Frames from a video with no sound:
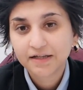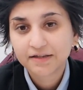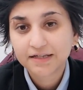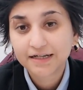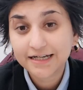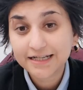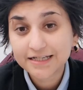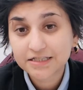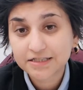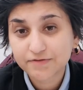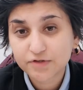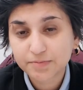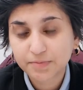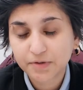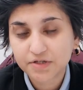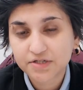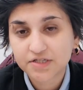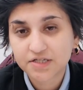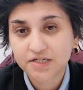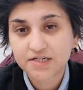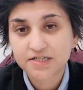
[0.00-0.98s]
The list of
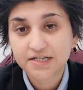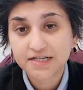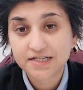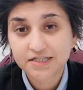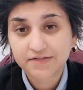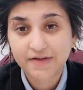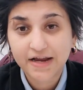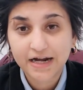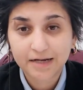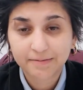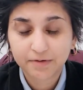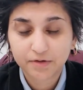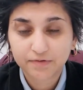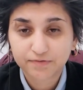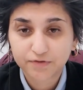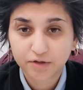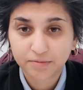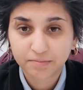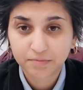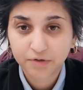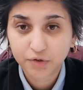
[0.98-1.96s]
sponsors is available
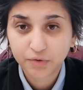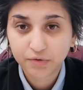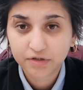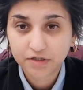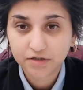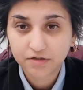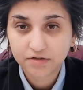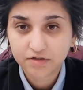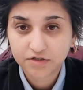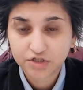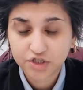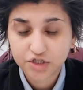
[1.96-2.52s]
from Google.